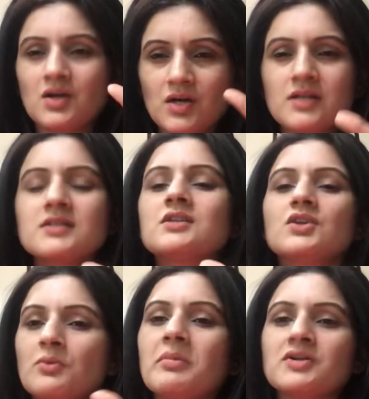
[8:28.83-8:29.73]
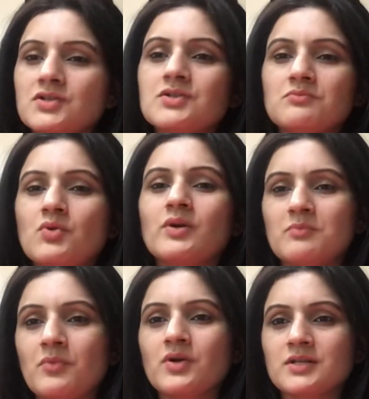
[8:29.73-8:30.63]
Consider your budget more
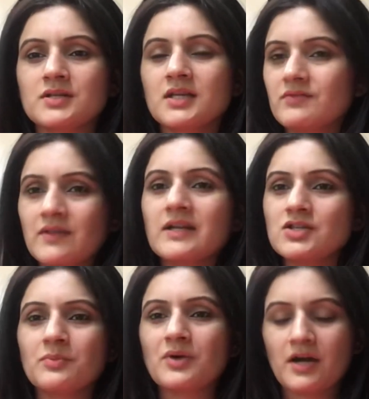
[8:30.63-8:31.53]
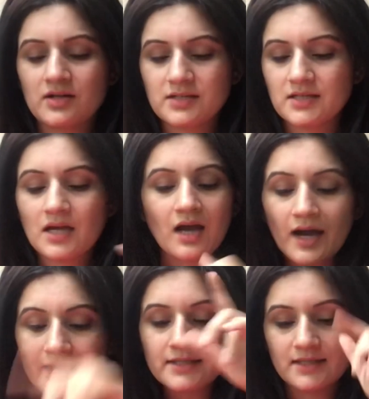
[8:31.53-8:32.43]
important. Give that your priority.
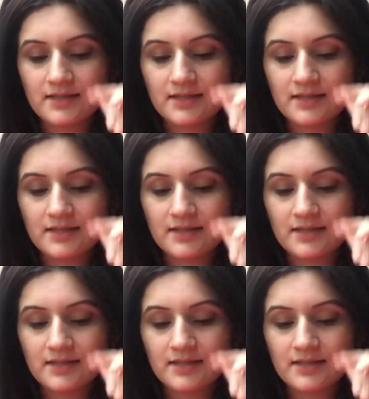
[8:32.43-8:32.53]
I did.